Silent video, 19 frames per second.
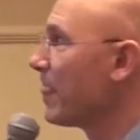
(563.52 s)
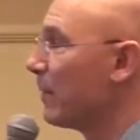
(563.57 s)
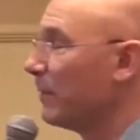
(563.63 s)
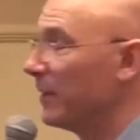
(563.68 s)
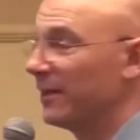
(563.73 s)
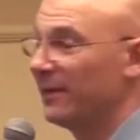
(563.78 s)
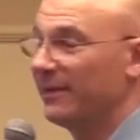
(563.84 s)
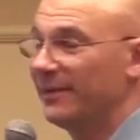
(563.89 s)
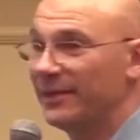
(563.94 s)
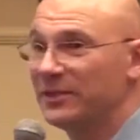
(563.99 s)

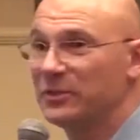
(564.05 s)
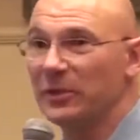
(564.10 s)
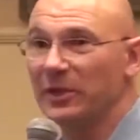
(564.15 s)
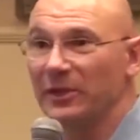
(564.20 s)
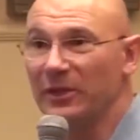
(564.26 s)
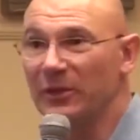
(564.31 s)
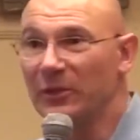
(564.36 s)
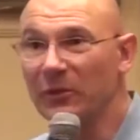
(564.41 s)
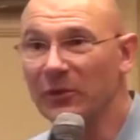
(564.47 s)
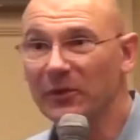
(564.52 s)
But it's
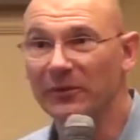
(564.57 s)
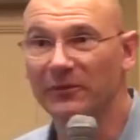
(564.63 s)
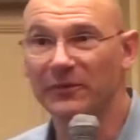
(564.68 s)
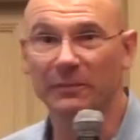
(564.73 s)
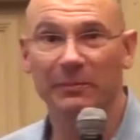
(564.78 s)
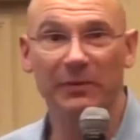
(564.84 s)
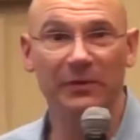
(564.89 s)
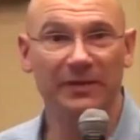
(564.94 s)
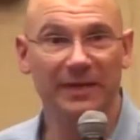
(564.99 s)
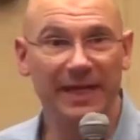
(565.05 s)
really cool if
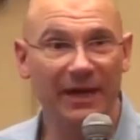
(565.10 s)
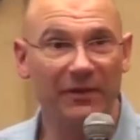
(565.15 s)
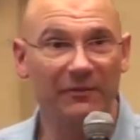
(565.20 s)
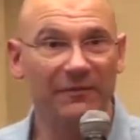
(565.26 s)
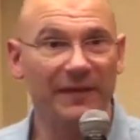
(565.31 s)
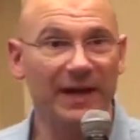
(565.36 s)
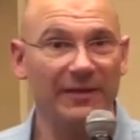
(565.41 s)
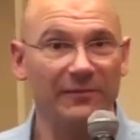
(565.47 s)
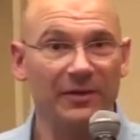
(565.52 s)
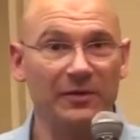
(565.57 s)
you put down
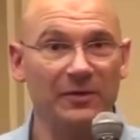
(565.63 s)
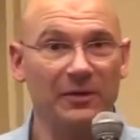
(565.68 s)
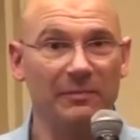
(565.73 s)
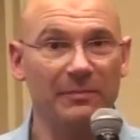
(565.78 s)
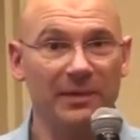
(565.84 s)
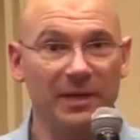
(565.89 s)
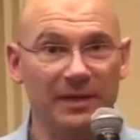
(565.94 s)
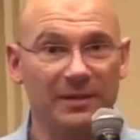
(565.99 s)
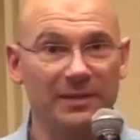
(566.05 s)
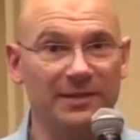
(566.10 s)

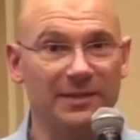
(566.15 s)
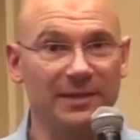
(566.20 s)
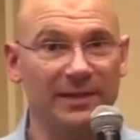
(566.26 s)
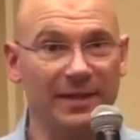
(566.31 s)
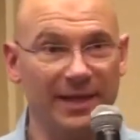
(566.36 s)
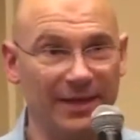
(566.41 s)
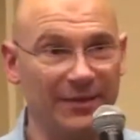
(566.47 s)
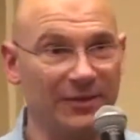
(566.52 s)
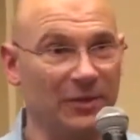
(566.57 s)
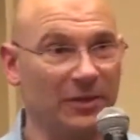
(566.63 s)
$500 and
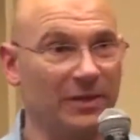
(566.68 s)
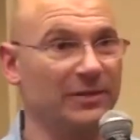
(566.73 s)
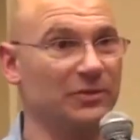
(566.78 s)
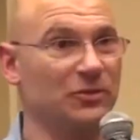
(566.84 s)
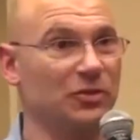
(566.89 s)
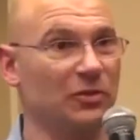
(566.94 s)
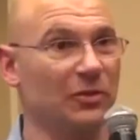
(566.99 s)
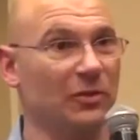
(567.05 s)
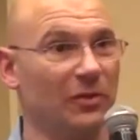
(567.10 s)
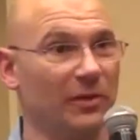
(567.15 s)
now you're
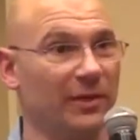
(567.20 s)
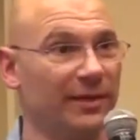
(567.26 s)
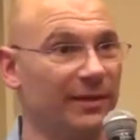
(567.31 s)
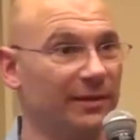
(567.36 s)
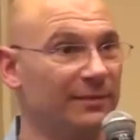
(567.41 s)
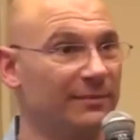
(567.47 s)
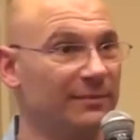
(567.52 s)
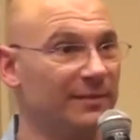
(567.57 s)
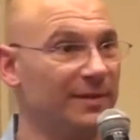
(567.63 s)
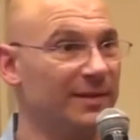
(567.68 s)

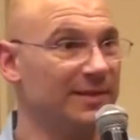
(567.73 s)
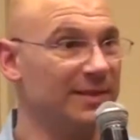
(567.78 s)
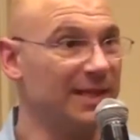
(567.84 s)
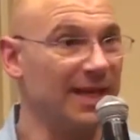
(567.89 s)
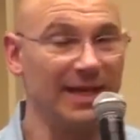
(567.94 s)
controlling this